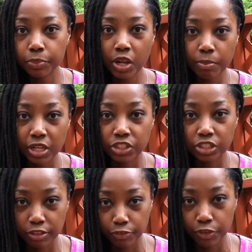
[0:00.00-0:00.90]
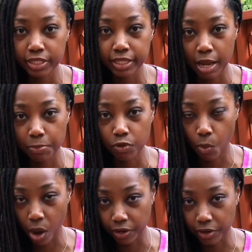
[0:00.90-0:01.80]
pretty much a different type
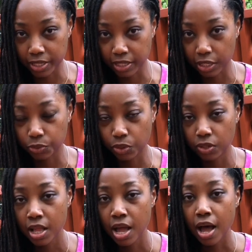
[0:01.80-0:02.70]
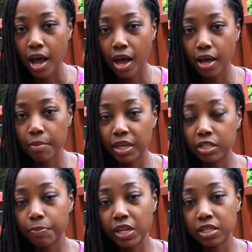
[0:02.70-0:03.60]
of watering schedule.
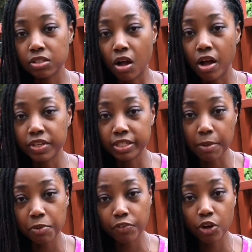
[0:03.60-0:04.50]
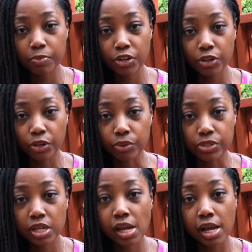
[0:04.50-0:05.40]
It depends on the type of herb that you're
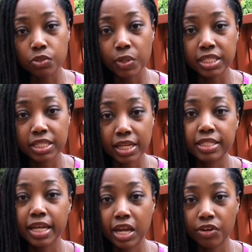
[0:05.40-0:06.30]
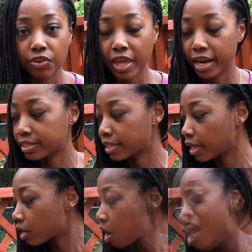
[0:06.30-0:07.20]
using as well as the container that it's in.
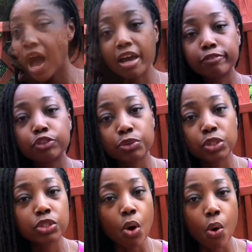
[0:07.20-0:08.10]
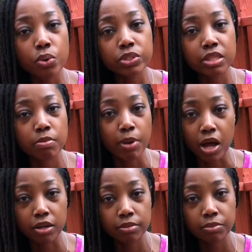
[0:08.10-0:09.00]
I've drilled holes in the
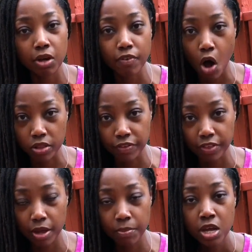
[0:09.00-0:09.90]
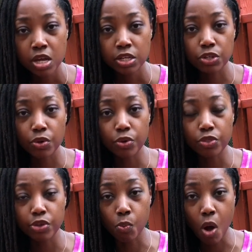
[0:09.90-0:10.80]
bottom of all of them.
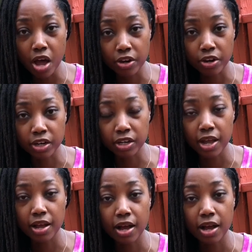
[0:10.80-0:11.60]
So they're watered.